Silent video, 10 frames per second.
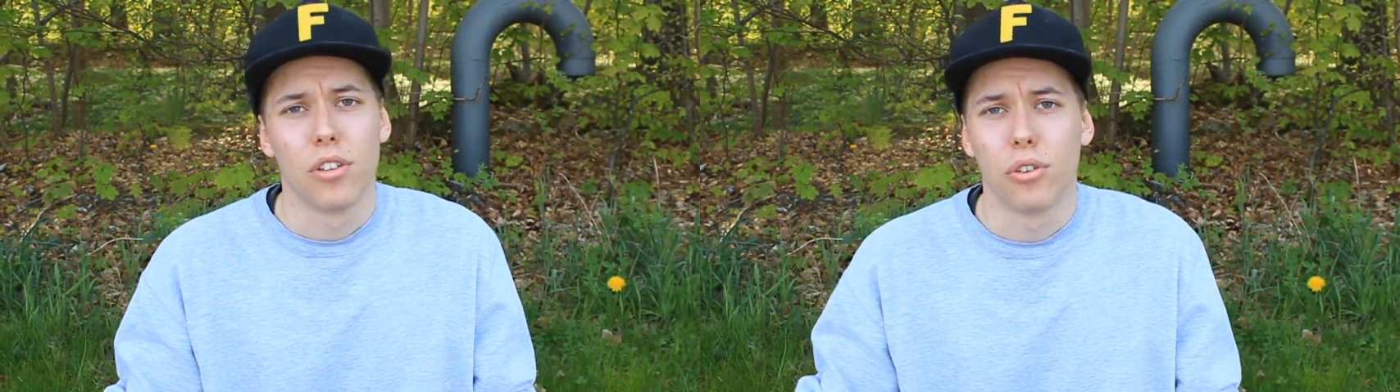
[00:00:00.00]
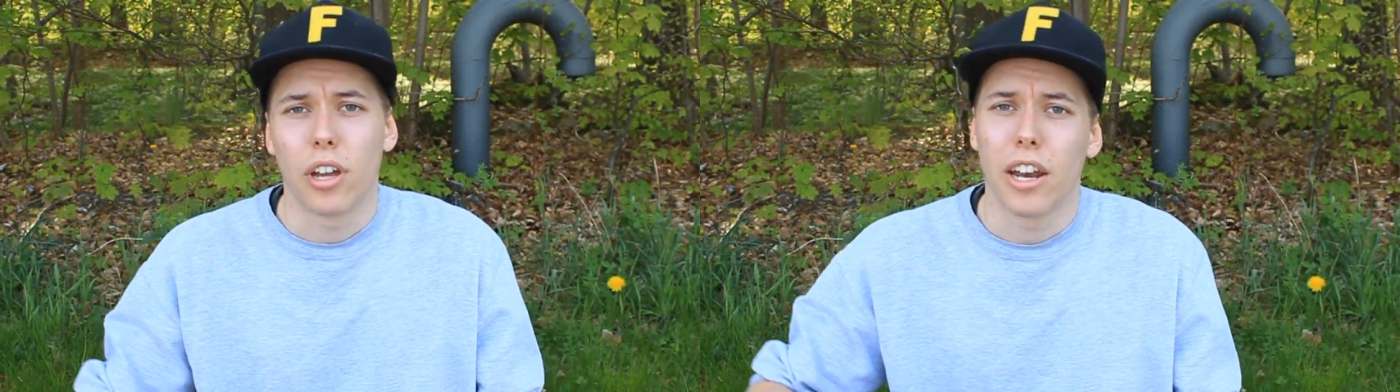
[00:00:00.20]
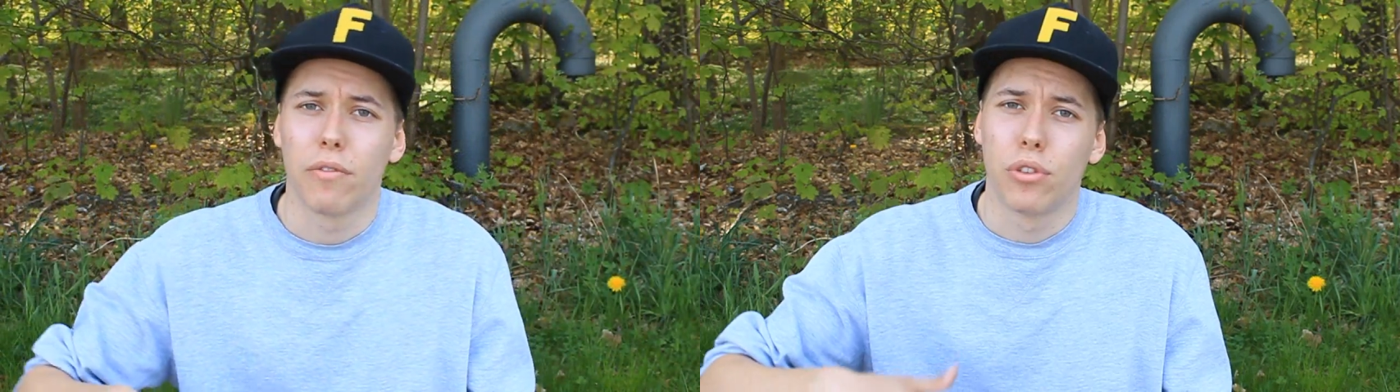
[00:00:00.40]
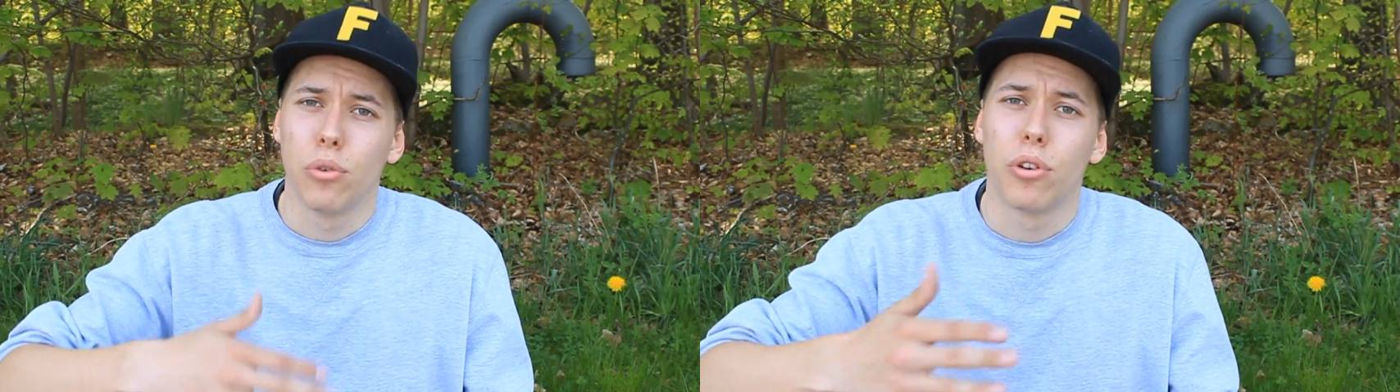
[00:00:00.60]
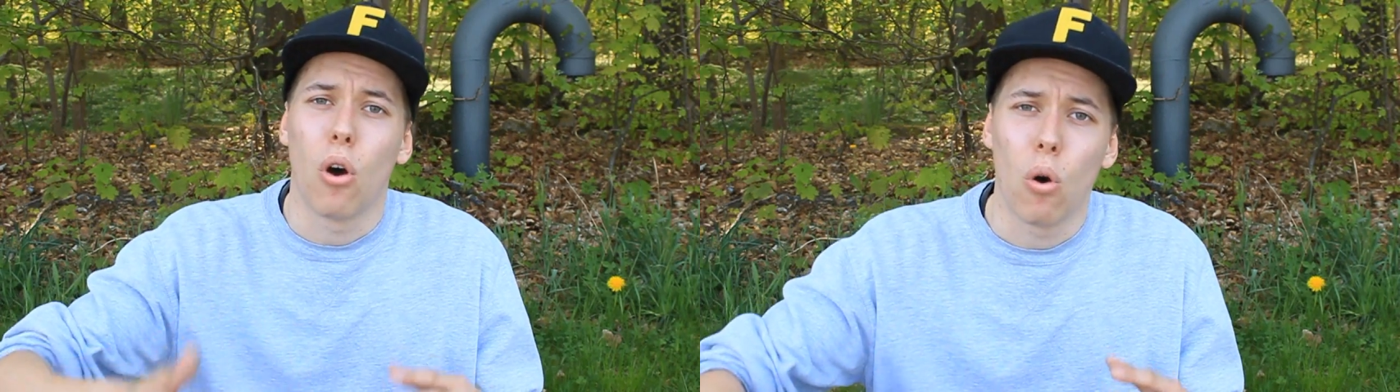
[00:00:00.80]
you kind of
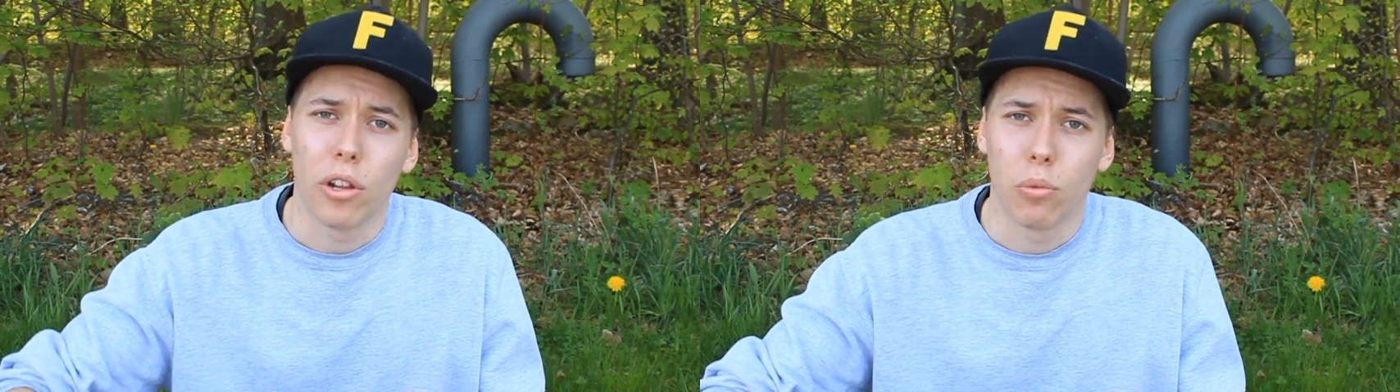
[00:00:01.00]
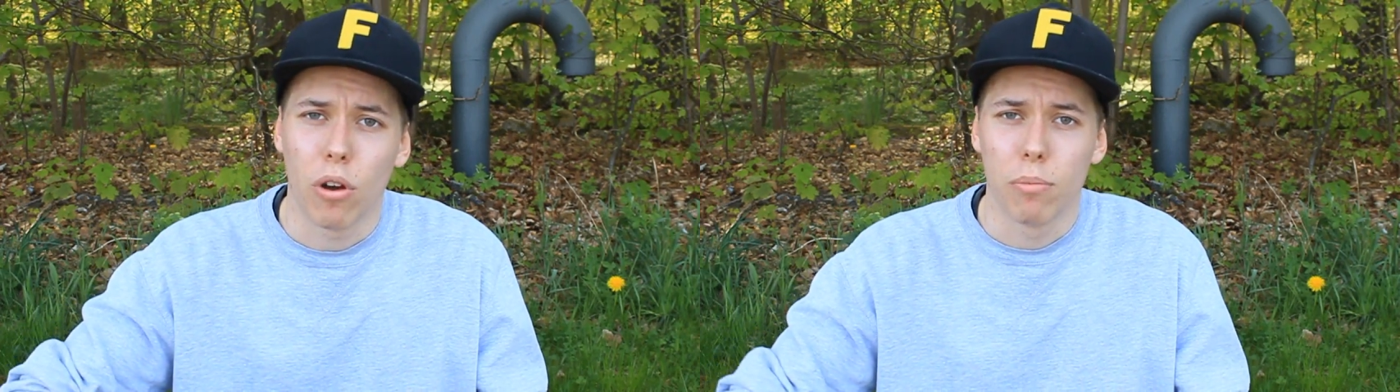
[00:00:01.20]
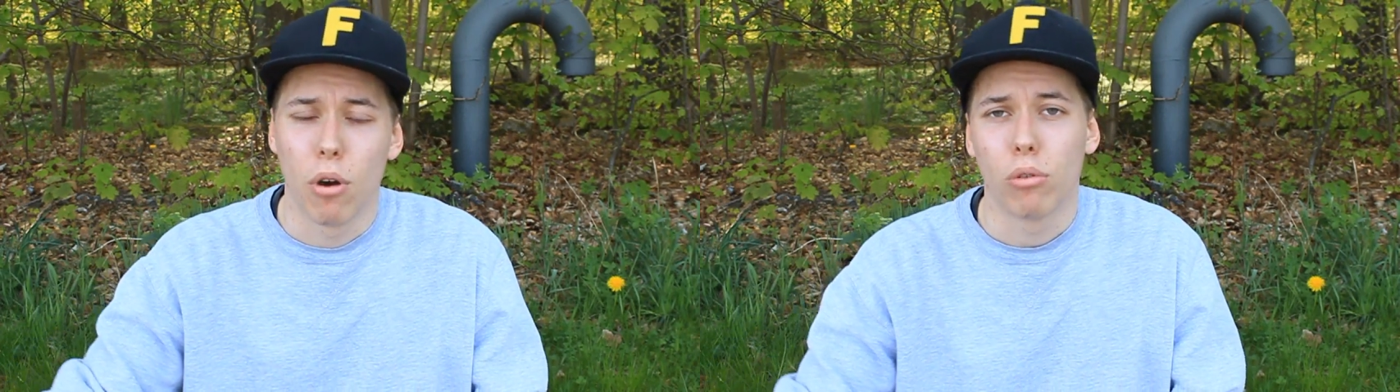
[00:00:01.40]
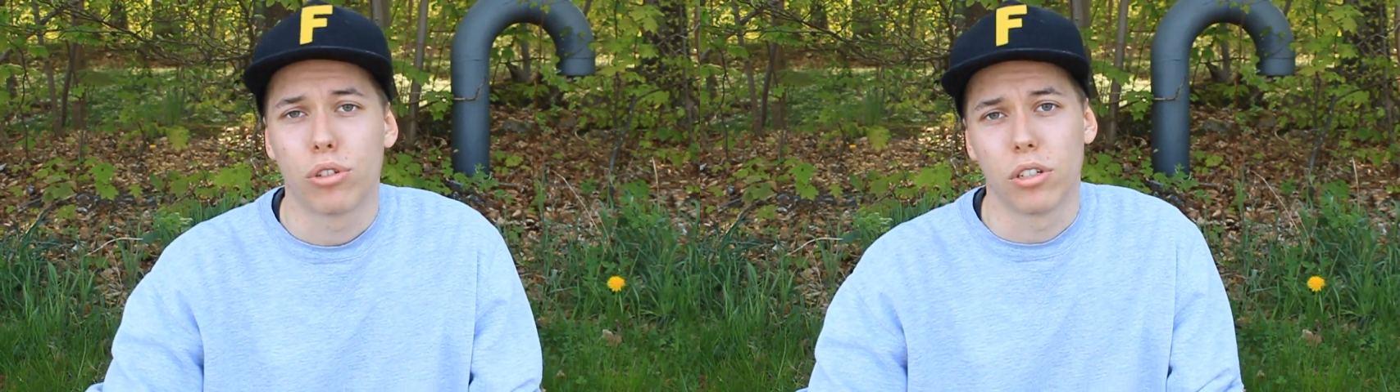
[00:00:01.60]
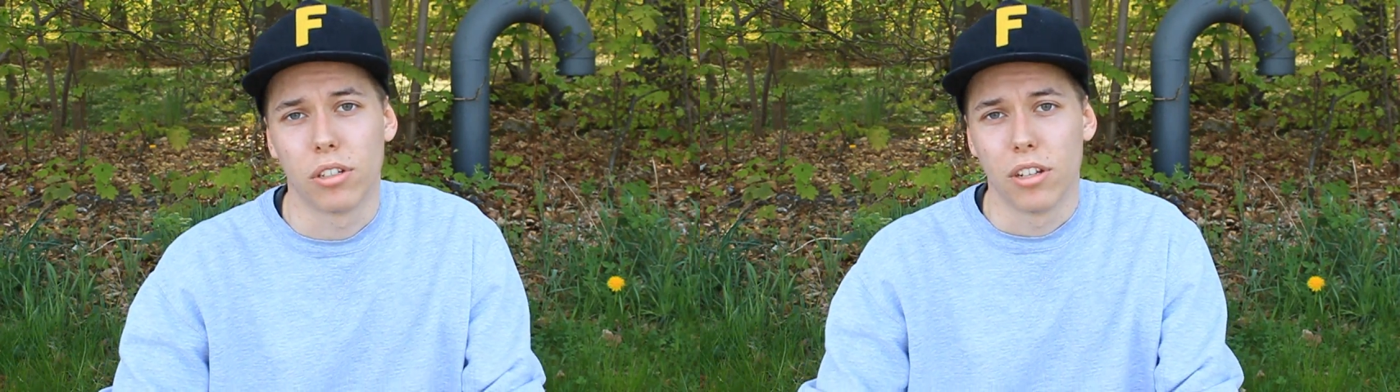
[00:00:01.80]
do it all in one
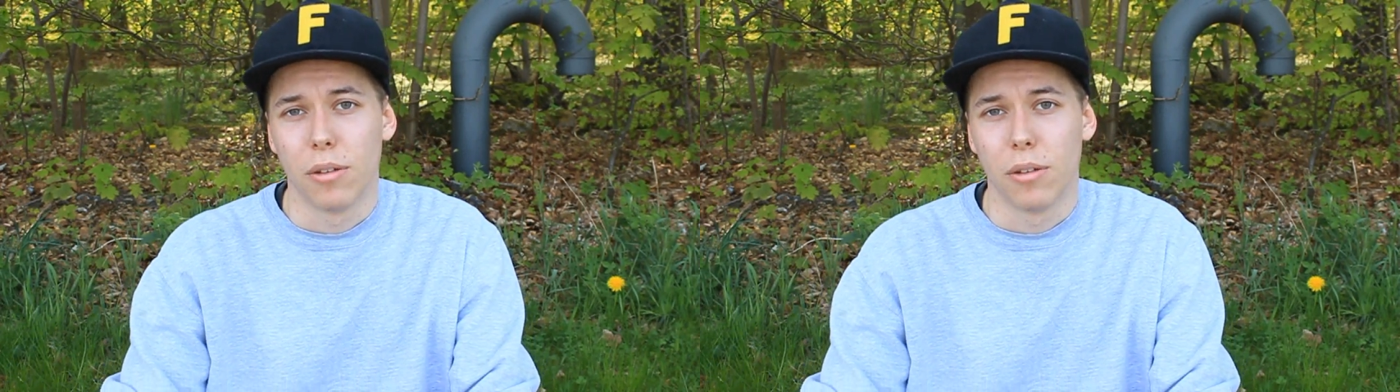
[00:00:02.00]
motion,